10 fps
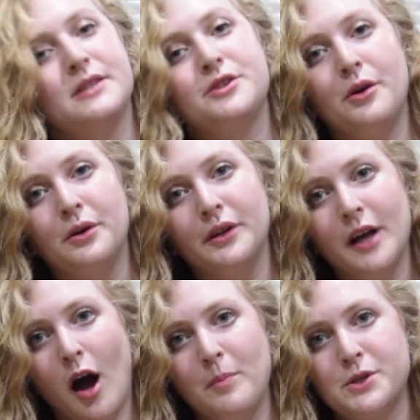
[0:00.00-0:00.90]
is
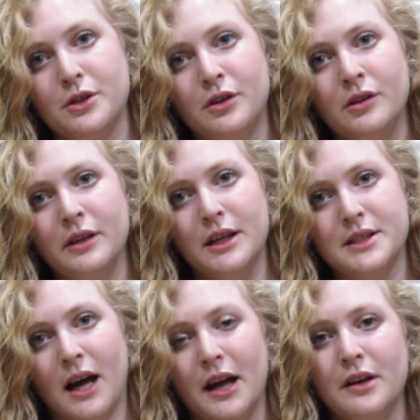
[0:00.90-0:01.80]
totally optional.
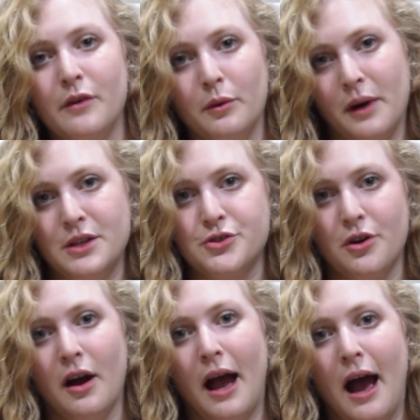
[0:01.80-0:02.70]
It's kind of a
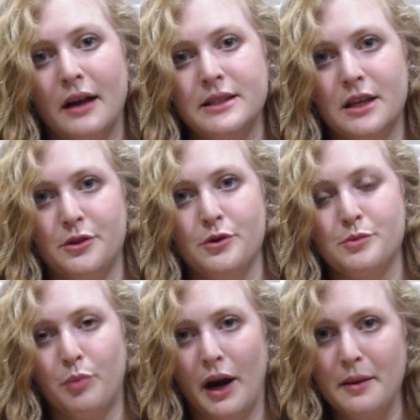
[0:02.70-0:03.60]
restaurant hack to get
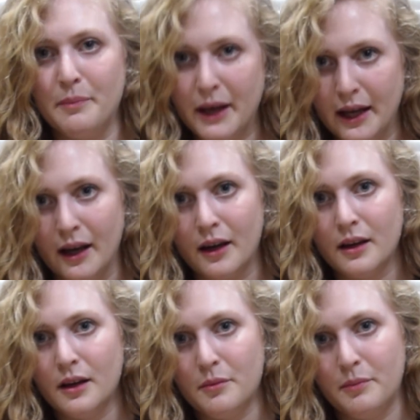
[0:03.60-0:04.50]
those bright
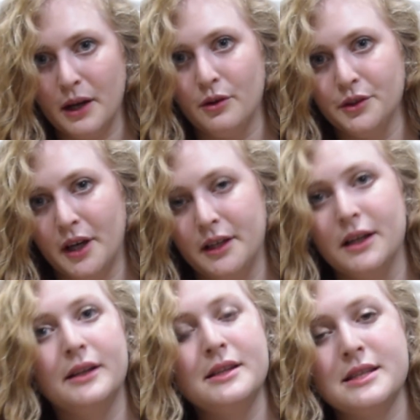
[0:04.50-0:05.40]
pink pickled
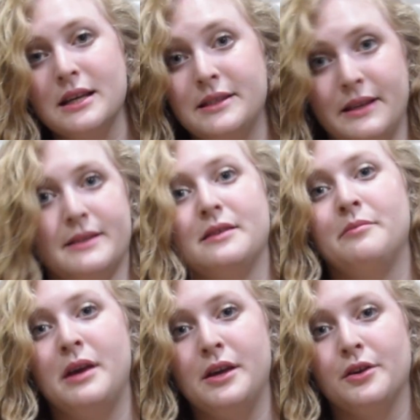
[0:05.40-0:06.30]
onions. It doesn't
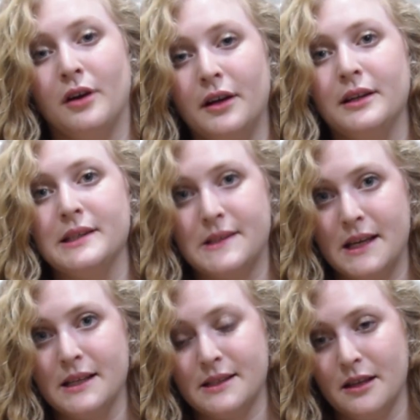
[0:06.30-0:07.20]
make your onions
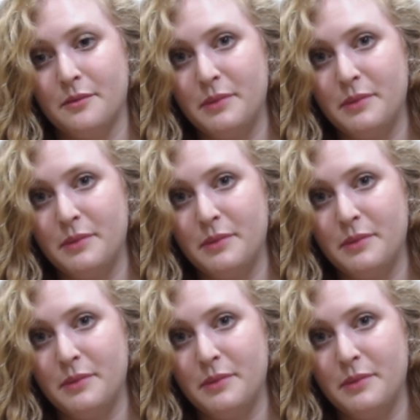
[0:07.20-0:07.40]
taste like